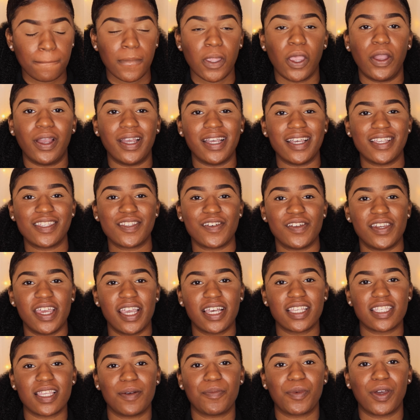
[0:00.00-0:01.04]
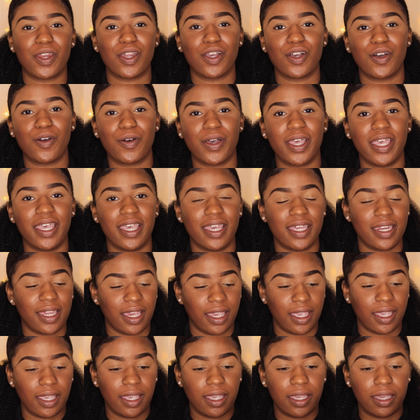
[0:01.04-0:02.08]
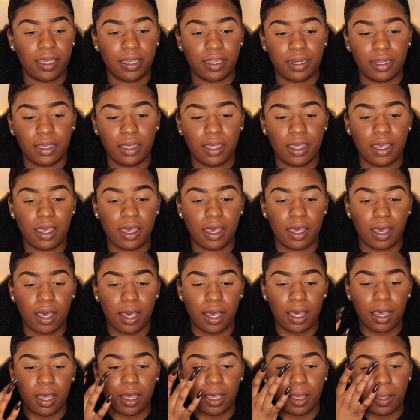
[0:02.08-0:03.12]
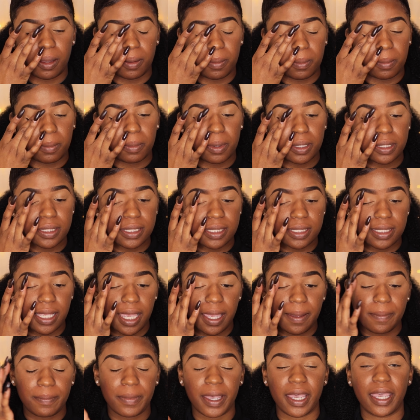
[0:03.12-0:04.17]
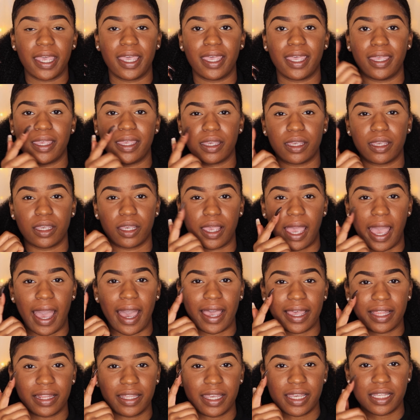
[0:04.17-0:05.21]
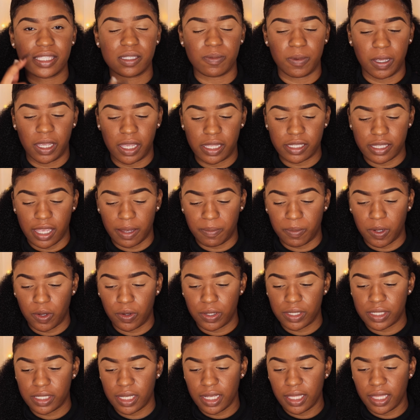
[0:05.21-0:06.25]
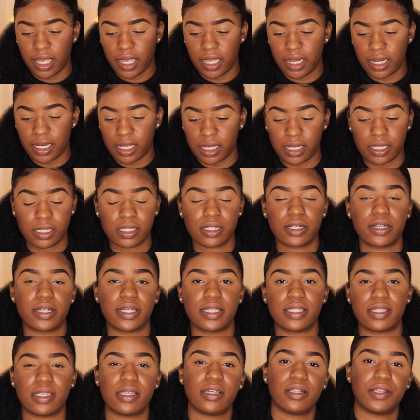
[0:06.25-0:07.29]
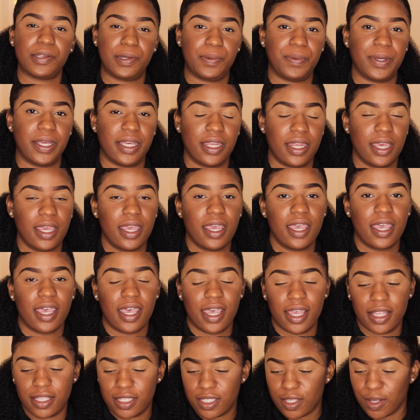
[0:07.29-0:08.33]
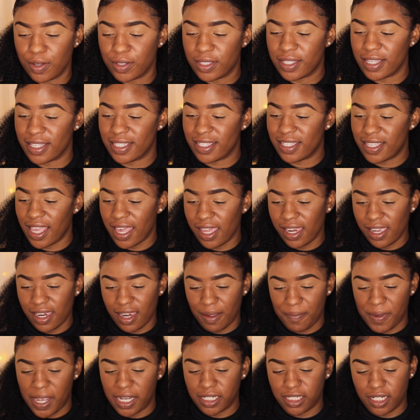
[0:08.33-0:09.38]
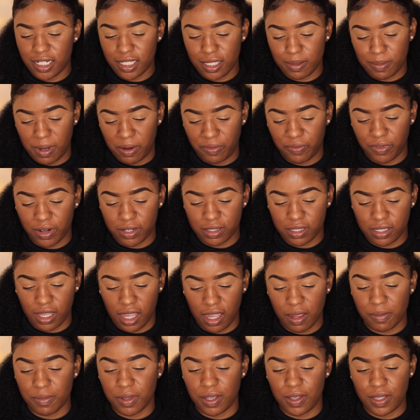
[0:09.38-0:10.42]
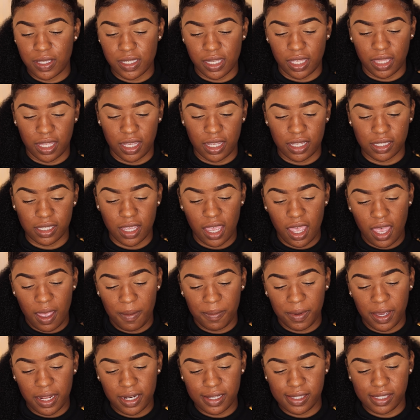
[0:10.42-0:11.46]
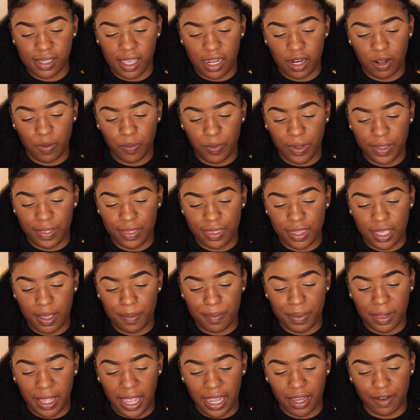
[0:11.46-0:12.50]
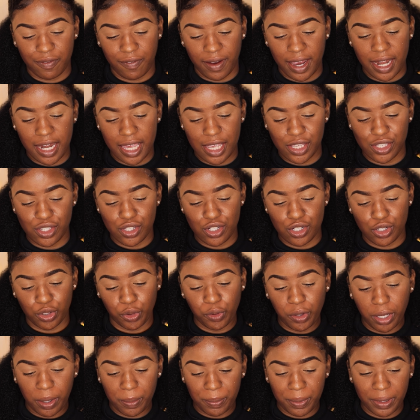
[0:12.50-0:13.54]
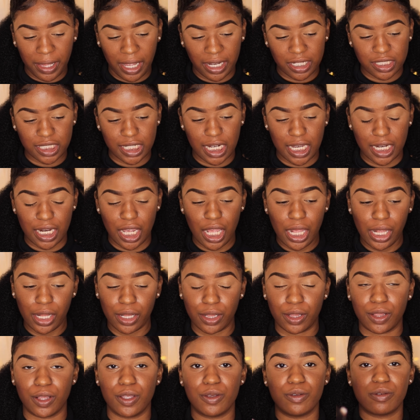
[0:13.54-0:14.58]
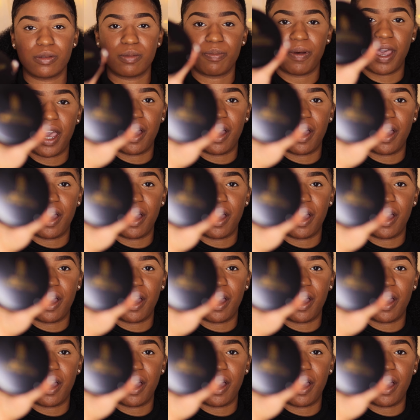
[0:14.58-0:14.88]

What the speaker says: All right, so next I'm gonna go ahead and set my eyelids because I'm noticing that it is creasing a little bit. And so to set it, this is my first time using this. I'm gonna set it with the Black Radiance True Complexion Loose